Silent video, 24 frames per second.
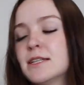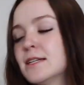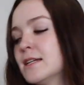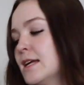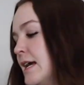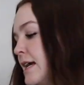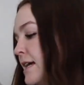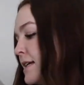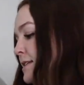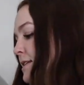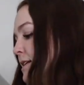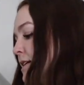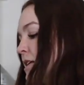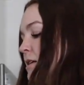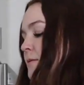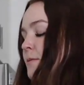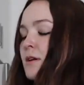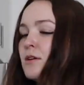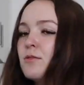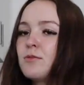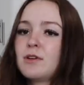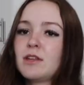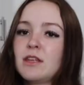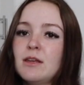Today's gonna
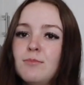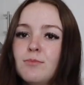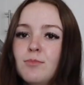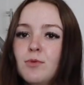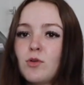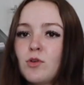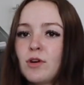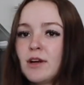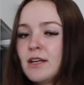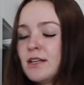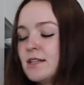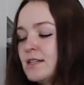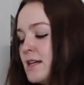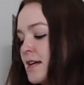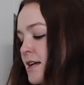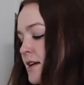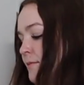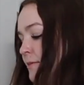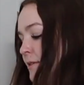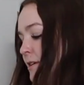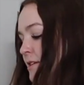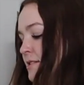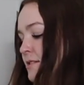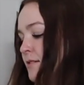be a really boring
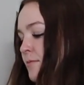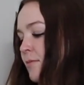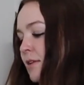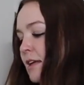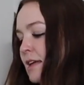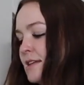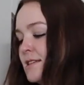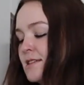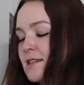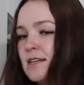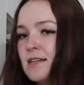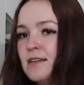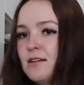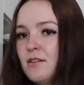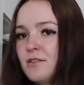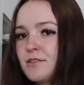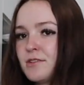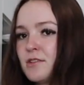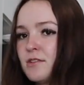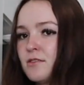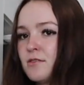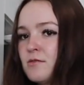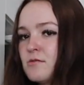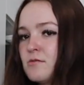day because I'm lazy.
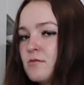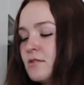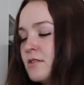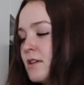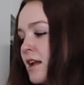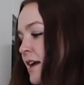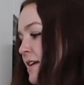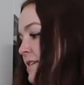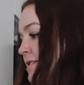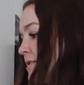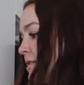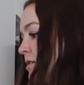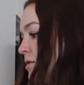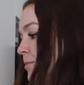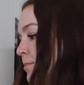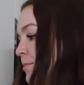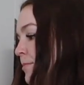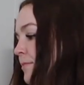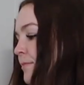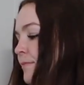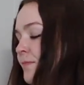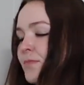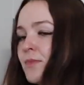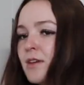Also, nice little
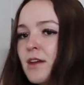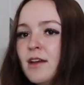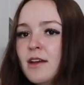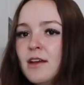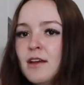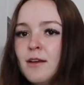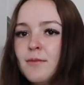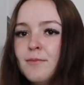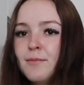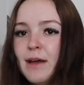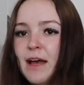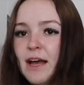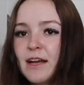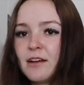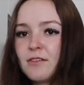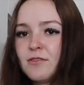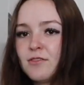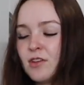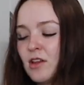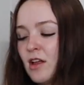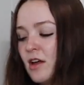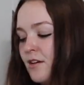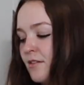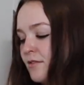bag
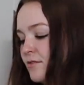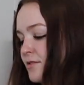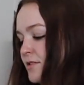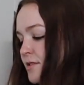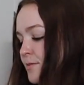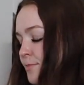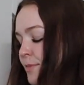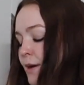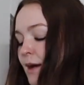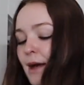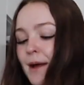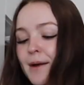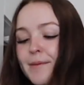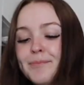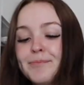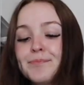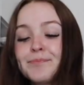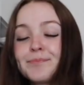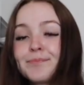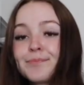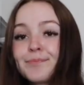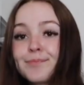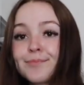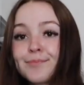of gloves, but
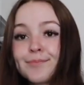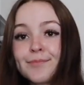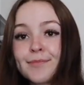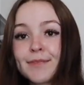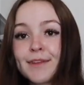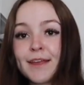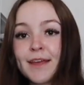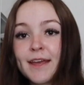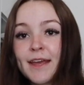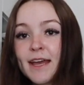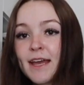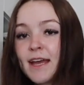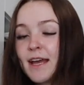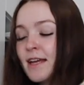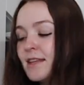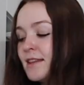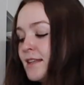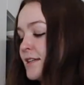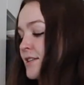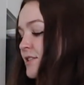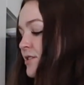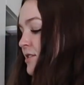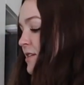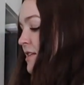
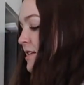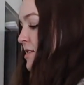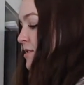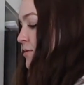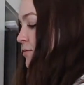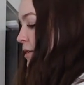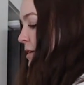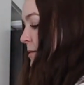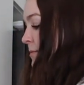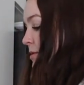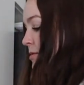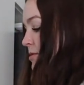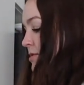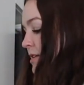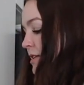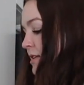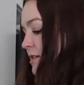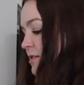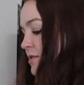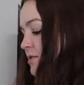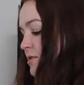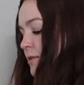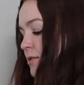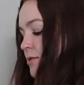this is what I'm
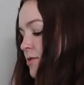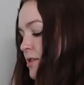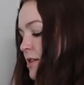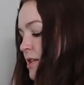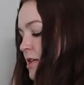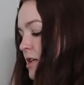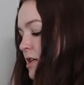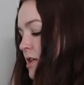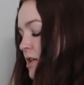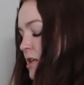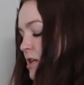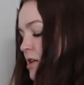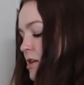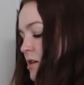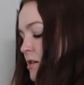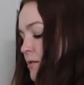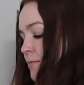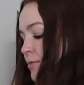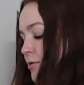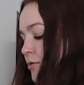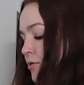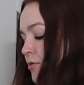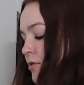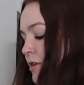using. I'm using
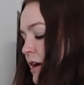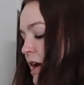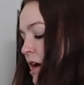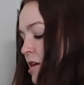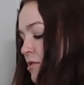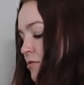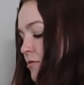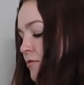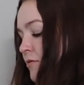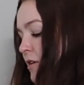a brown